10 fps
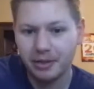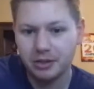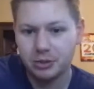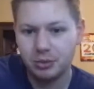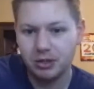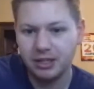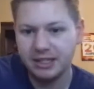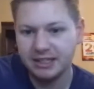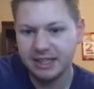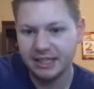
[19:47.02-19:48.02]
So while
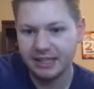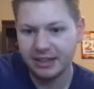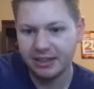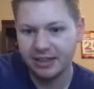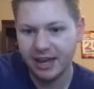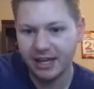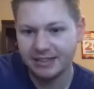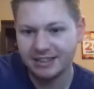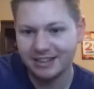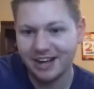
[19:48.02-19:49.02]
he's getting
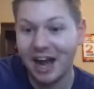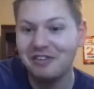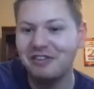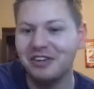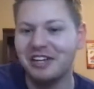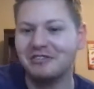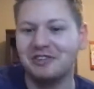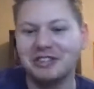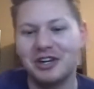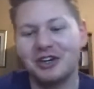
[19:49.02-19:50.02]
that, I feel
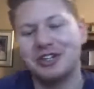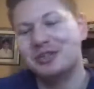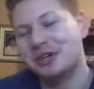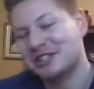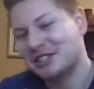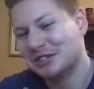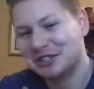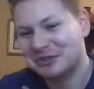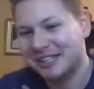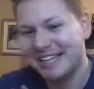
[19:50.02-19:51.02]
influenced. Oh, you are so
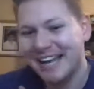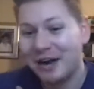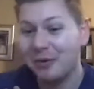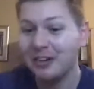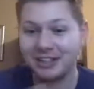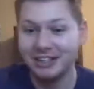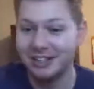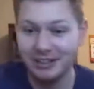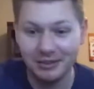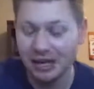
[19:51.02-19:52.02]
sweet. Well,
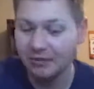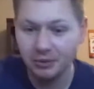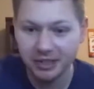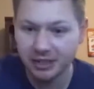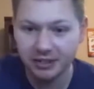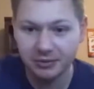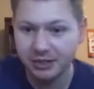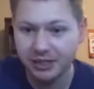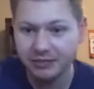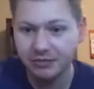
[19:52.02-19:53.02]
everyone here
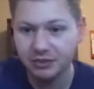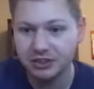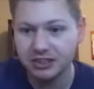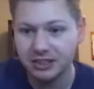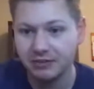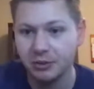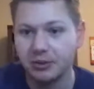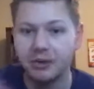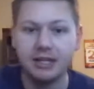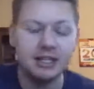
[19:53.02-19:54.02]
really influences
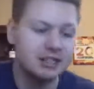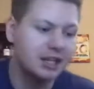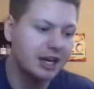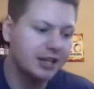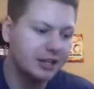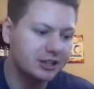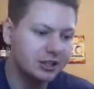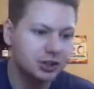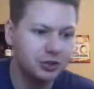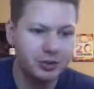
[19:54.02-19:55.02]
everyone, right? That's the
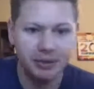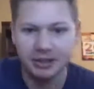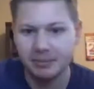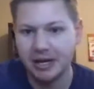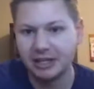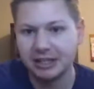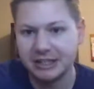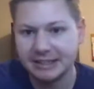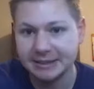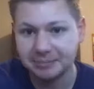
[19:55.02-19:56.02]
truth about the matter
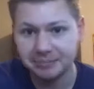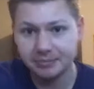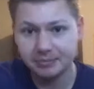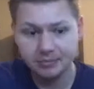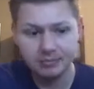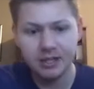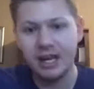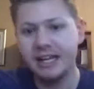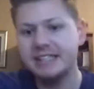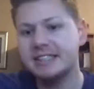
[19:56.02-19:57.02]
is
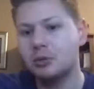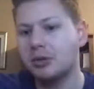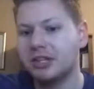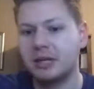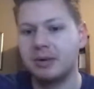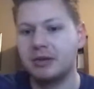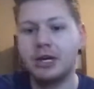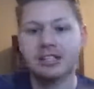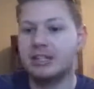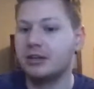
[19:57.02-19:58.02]
I can say one thing about
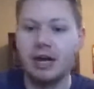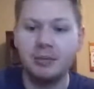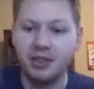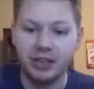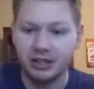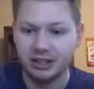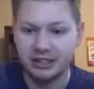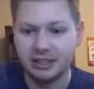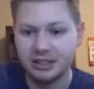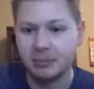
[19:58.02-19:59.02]
so hypothetically,
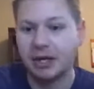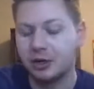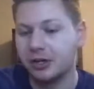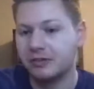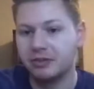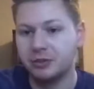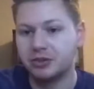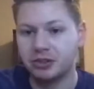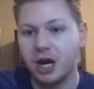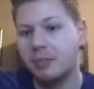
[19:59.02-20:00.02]
take this micro
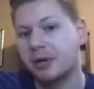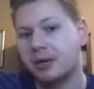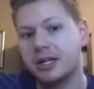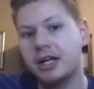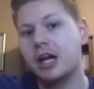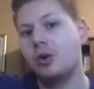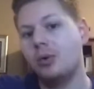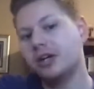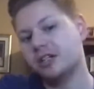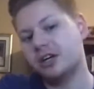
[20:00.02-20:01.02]
influencer topic, right? We
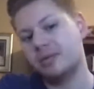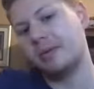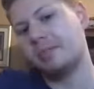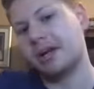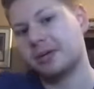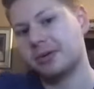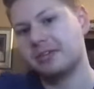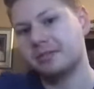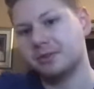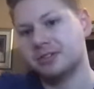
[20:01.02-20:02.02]
can talk micro
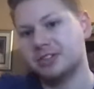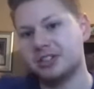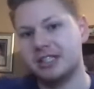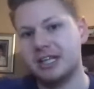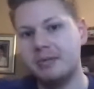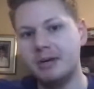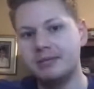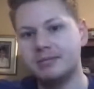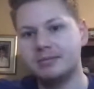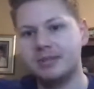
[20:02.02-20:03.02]
influencers, and that
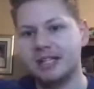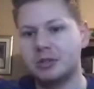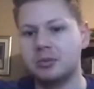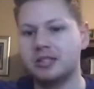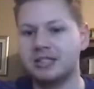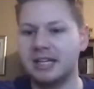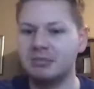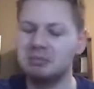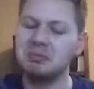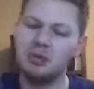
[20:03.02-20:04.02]
might get someone to say,
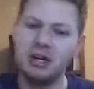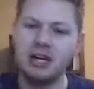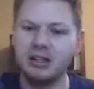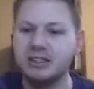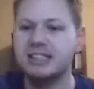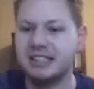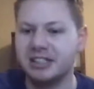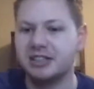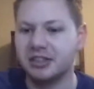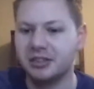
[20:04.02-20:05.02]
"Okay, I'll
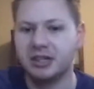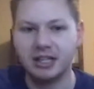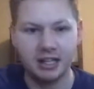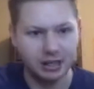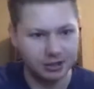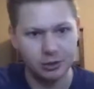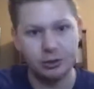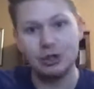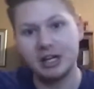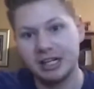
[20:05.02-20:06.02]
consider it," right? Like I'll go
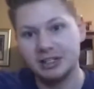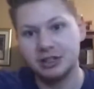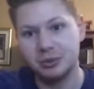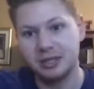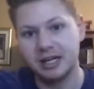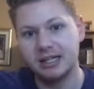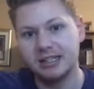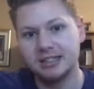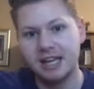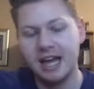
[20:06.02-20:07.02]
look into what that
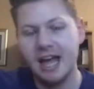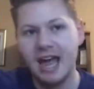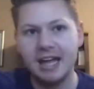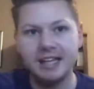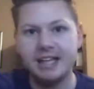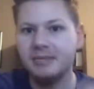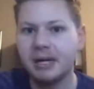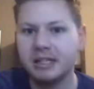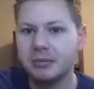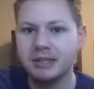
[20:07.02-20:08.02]
is, and they
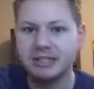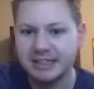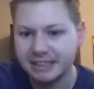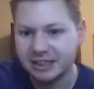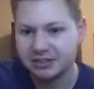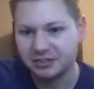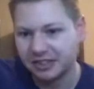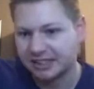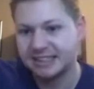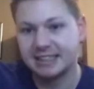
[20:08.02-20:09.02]
might not make a decision for
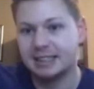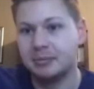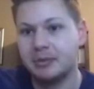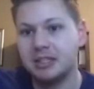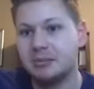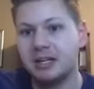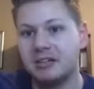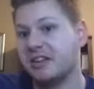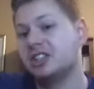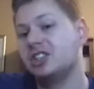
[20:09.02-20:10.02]
the next 6 months, but
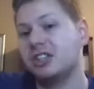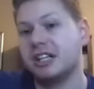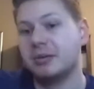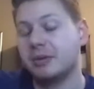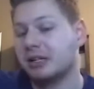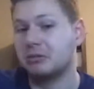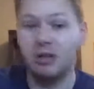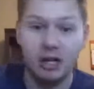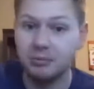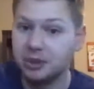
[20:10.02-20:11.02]
eventually they're like,
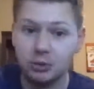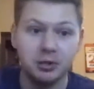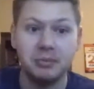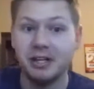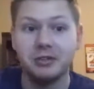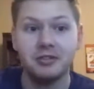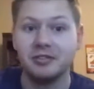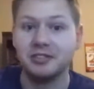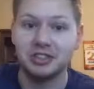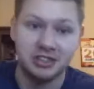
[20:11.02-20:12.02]
"Wow, I'm sold on micro
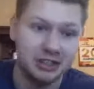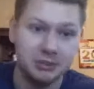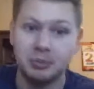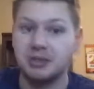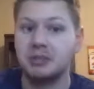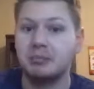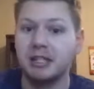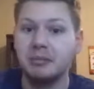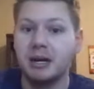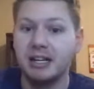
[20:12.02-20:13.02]
influencers. Let's put some
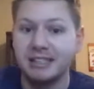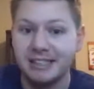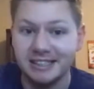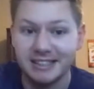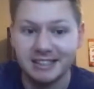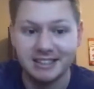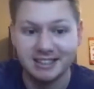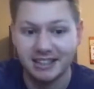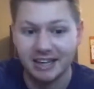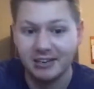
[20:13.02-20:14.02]
money behind it and test this
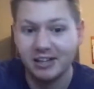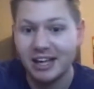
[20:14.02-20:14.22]
thing out."